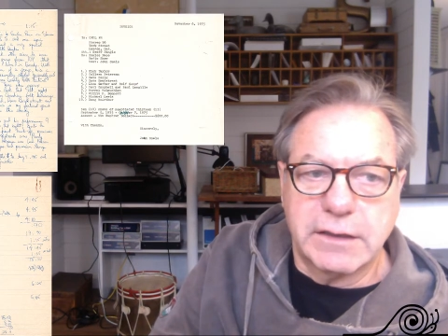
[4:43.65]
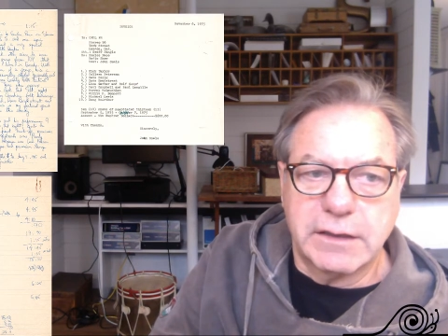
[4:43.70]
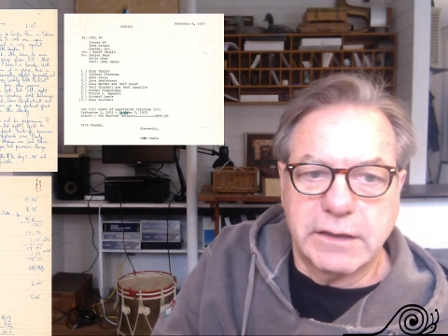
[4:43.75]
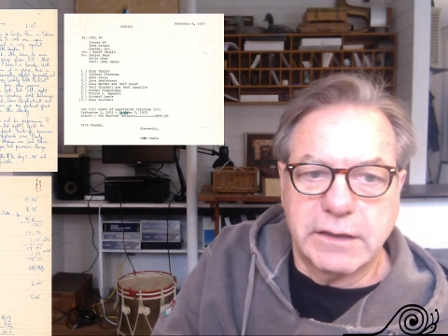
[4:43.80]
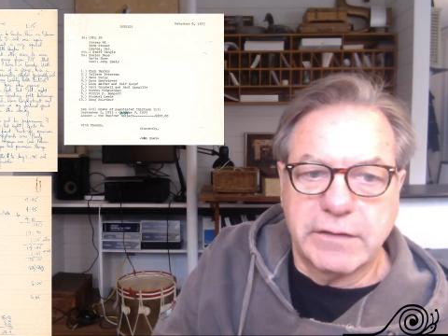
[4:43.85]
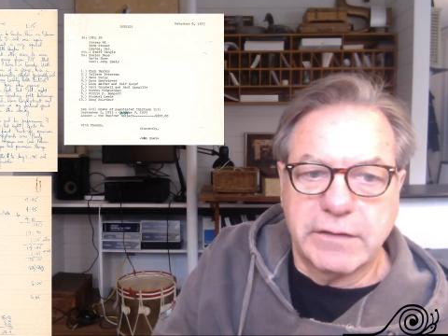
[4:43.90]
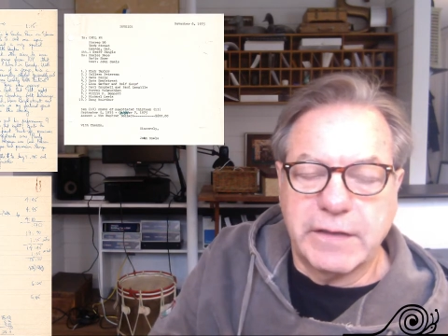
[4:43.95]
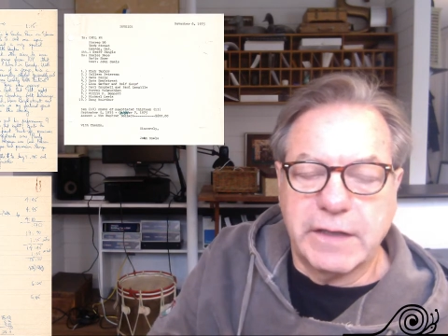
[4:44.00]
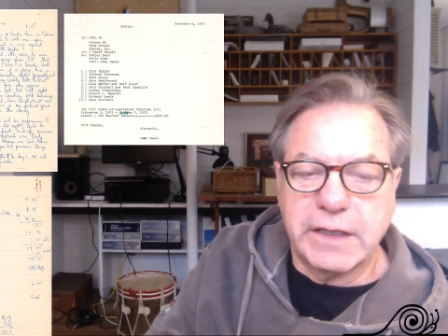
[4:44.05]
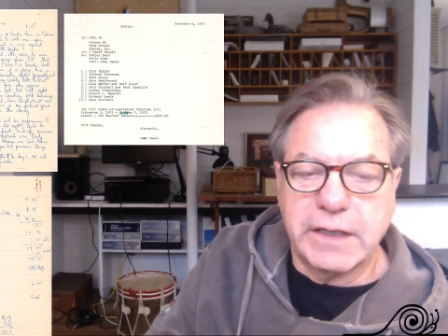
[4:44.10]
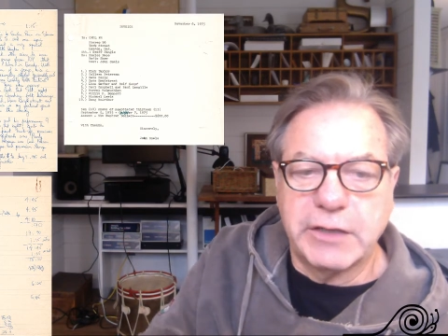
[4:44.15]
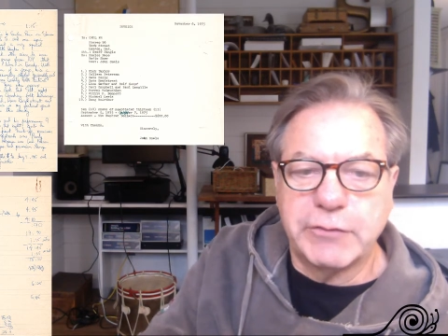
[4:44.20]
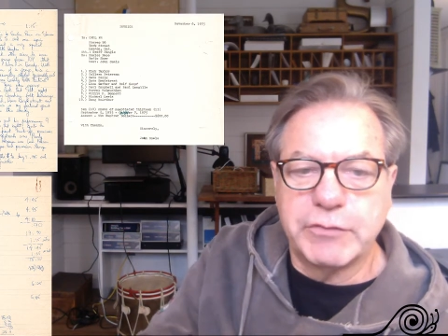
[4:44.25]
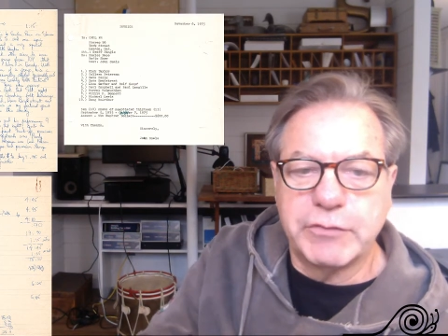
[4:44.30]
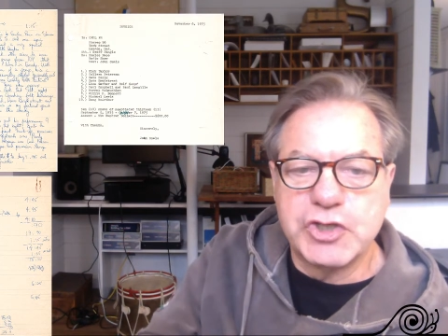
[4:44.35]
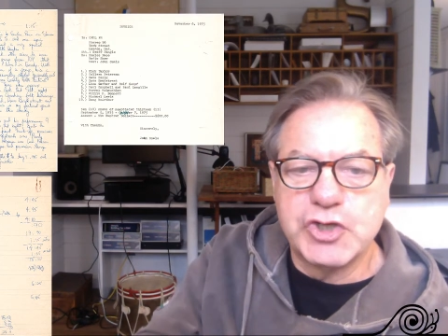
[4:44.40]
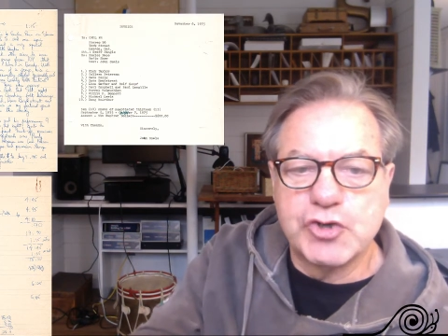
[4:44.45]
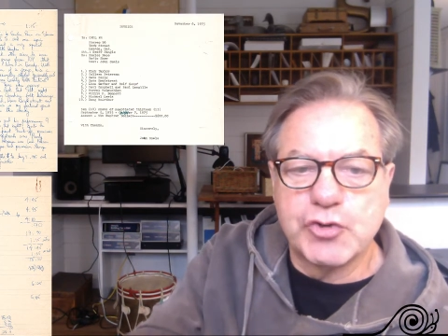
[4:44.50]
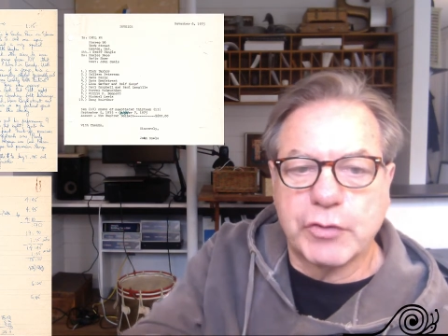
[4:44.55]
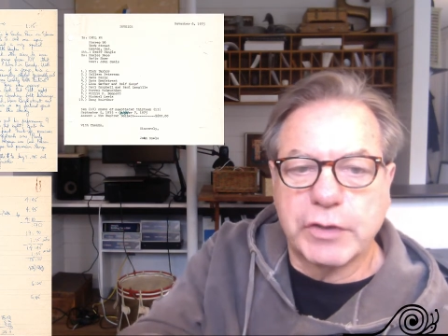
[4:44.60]
then he
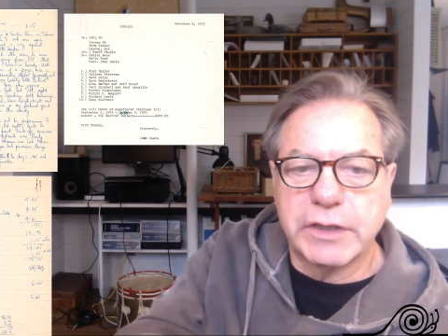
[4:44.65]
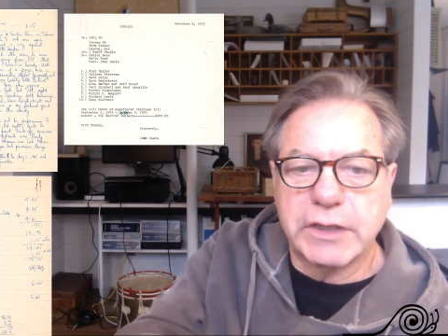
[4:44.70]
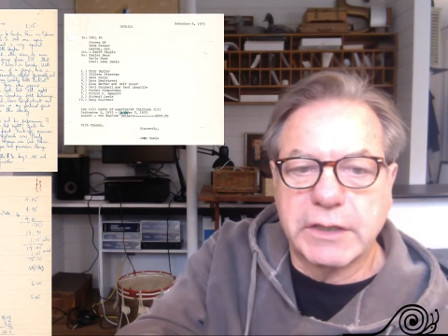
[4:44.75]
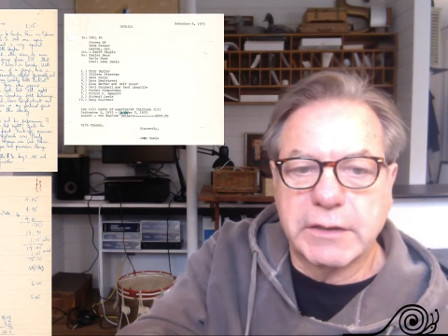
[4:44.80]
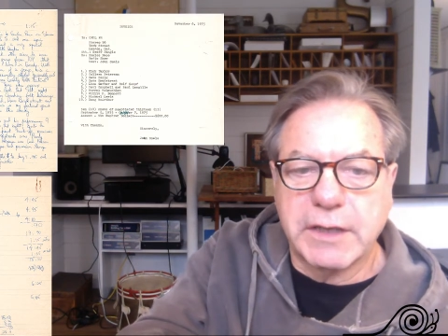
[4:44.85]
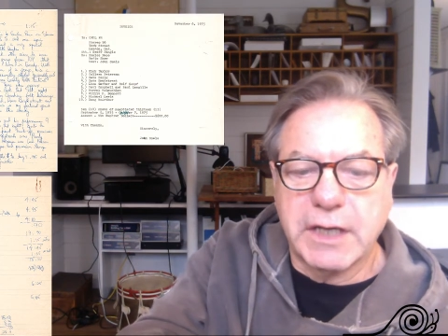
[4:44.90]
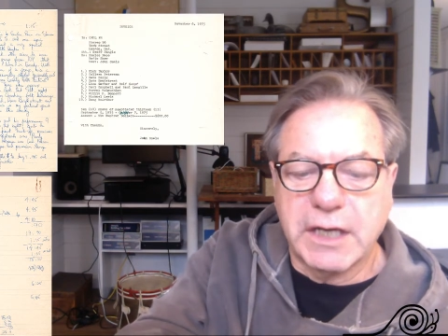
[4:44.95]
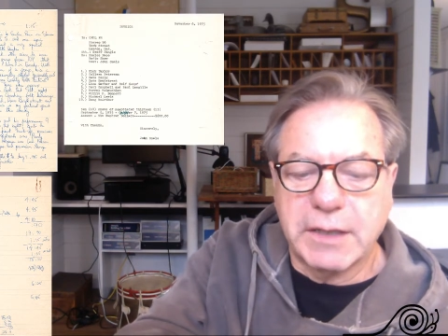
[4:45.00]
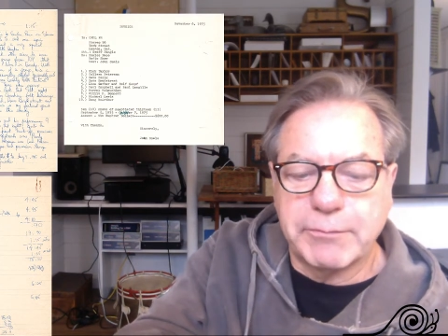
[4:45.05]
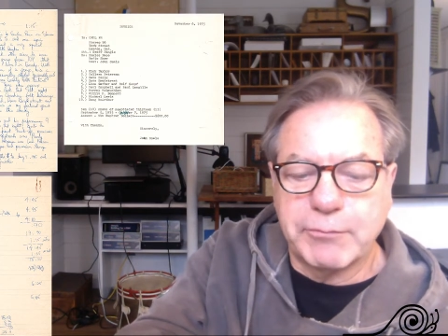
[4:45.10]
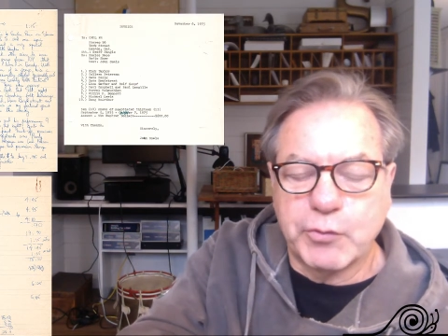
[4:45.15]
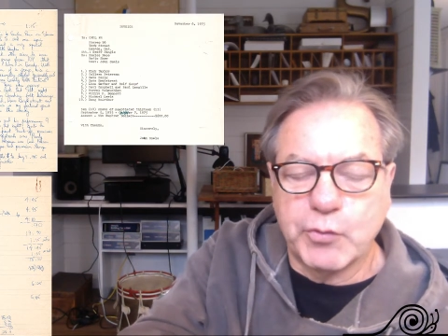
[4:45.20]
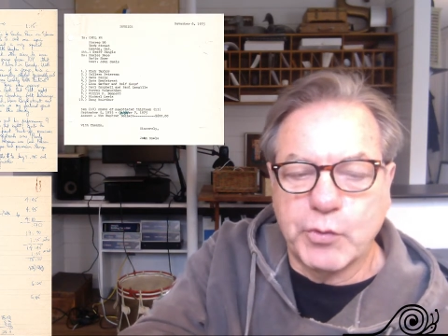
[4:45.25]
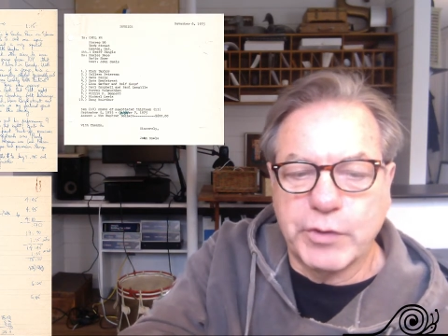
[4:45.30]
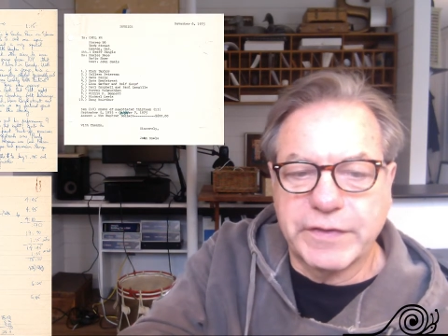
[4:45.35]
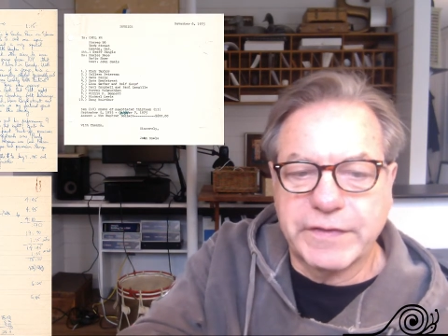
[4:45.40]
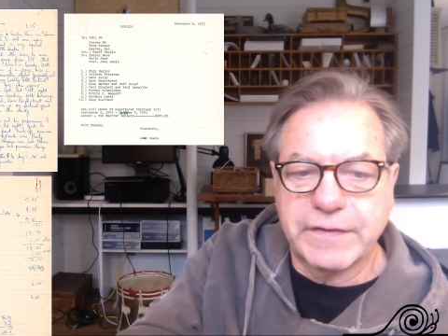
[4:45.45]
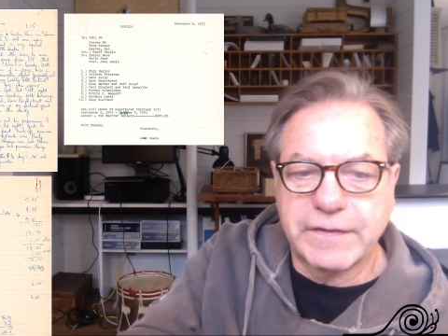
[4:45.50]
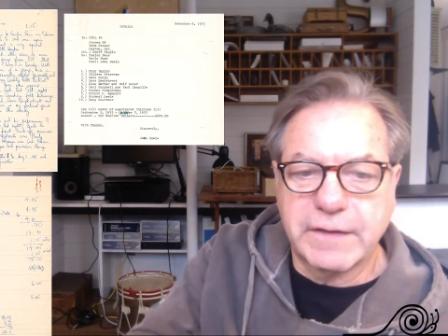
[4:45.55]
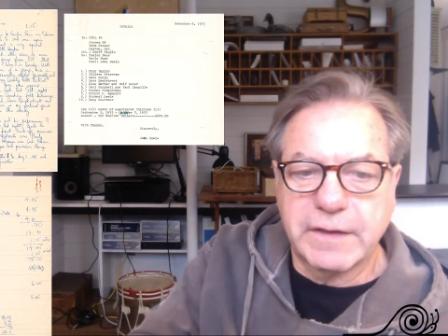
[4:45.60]
would join up
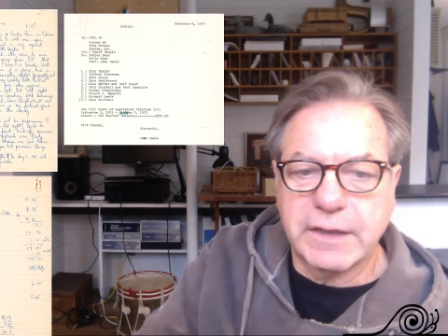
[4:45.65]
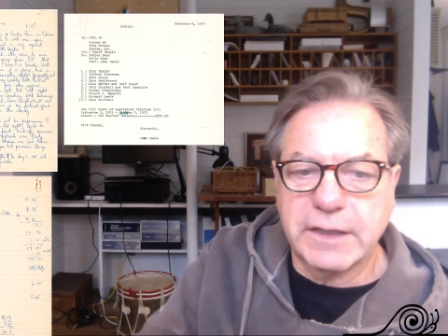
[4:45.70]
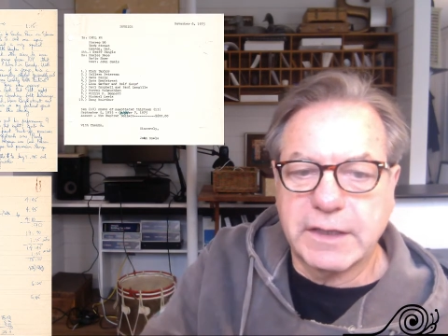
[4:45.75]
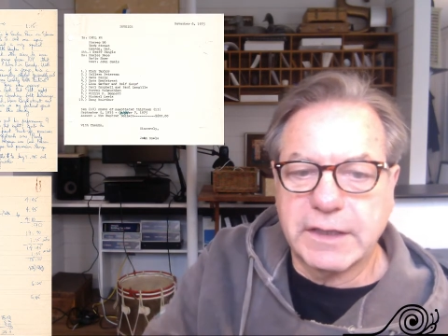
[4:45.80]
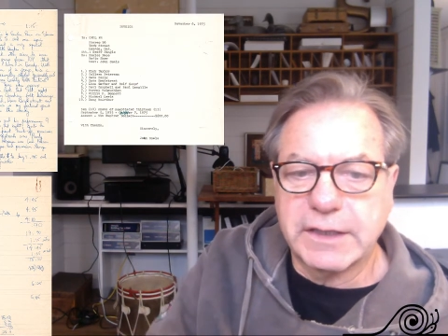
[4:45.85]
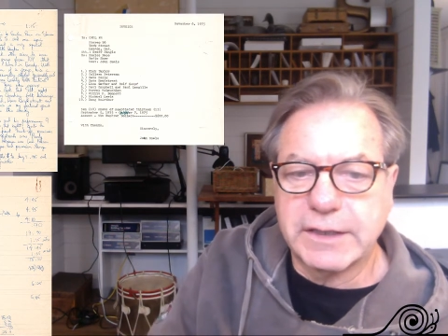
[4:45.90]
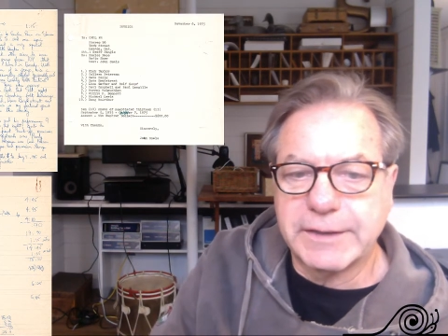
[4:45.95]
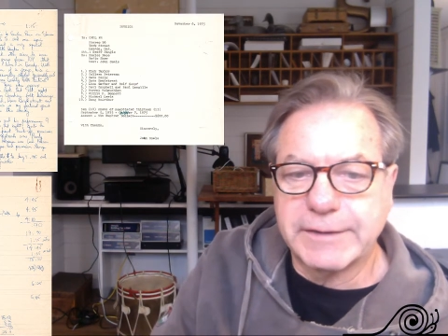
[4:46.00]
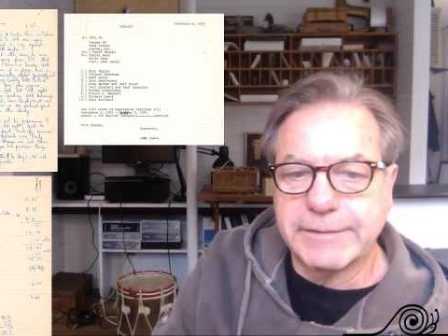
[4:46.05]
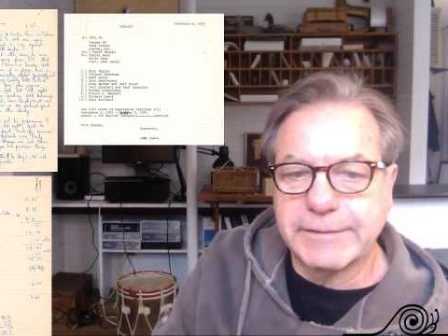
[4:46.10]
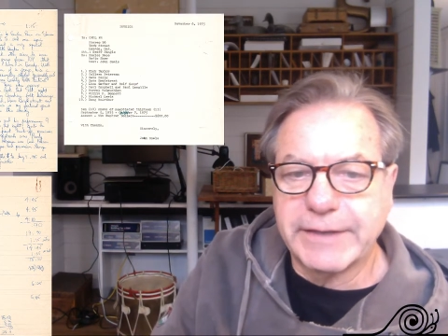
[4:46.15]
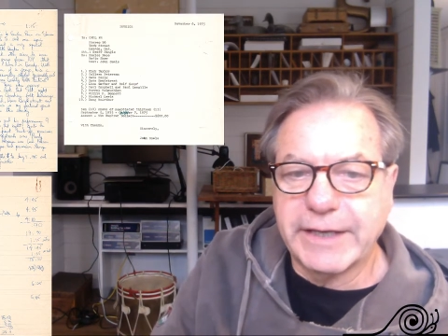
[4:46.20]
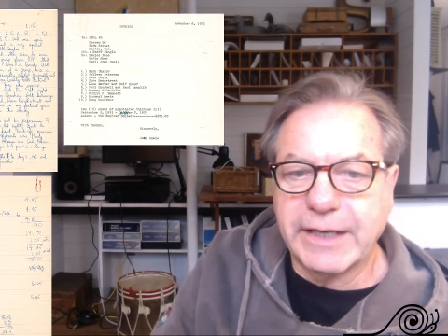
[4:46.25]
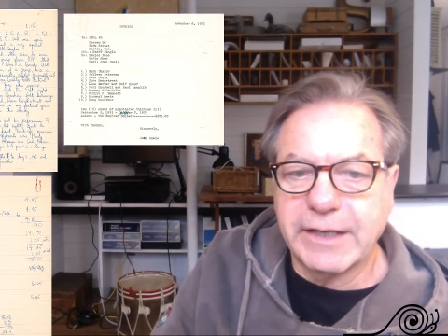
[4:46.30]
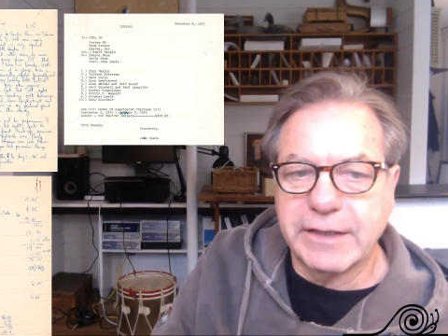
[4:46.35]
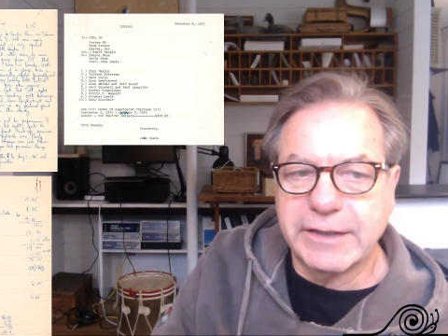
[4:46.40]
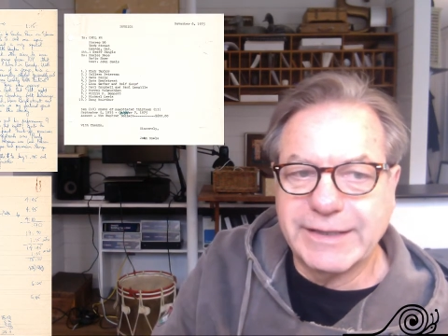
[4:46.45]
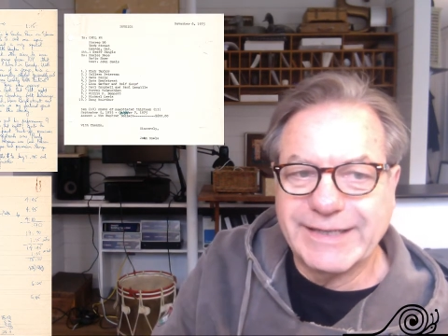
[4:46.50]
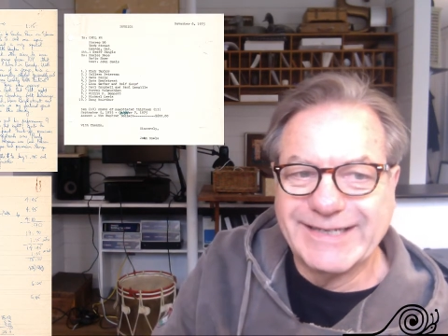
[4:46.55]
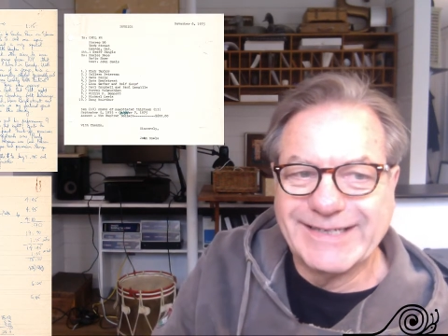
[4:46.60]
with
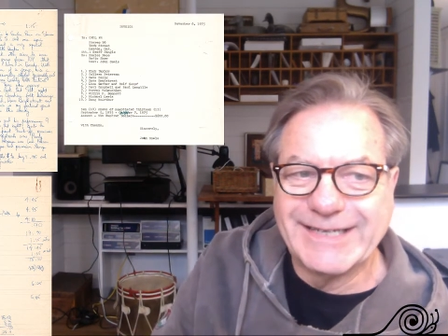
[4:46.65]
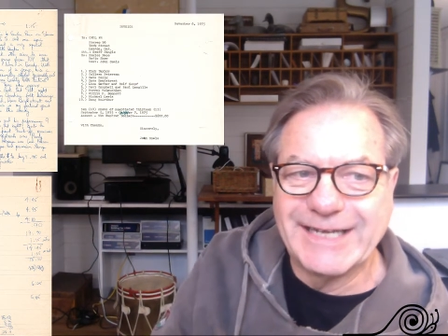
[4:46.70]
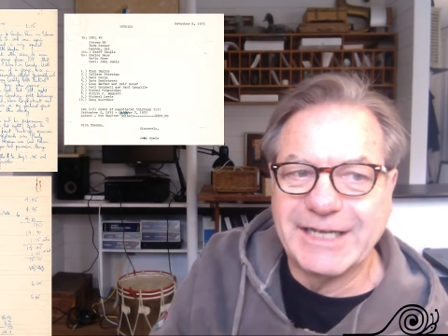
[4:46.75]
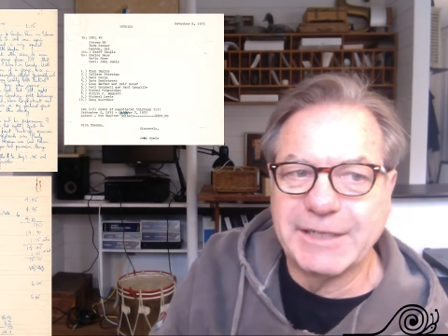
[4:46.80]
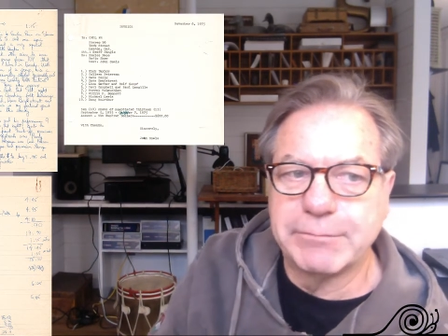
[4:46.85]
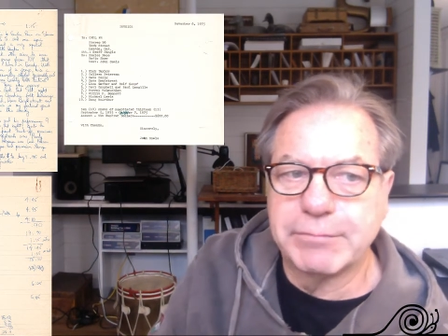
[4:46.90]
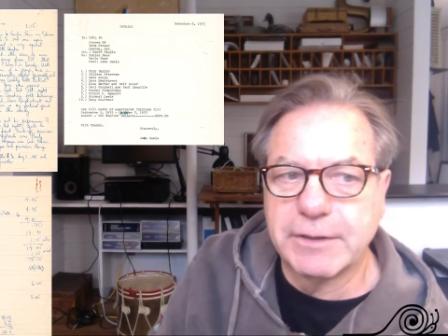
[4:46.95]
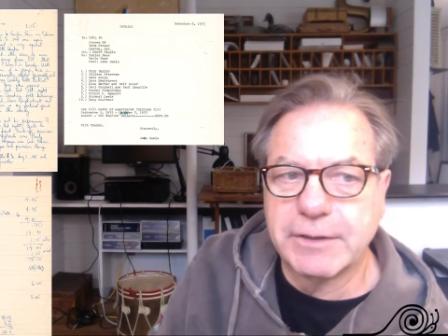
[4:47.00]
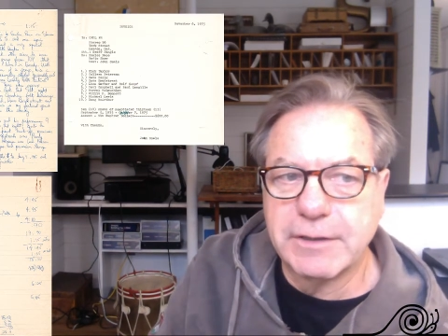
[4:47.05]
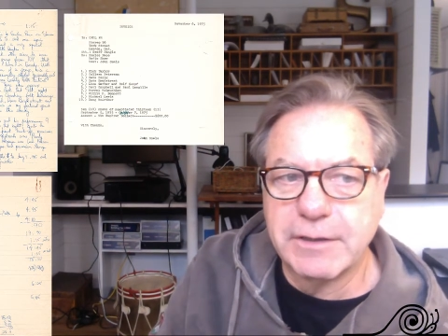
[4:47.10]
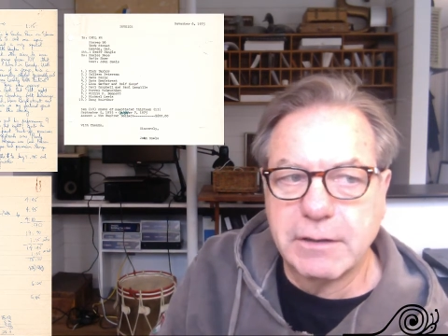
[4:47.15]
editing tape.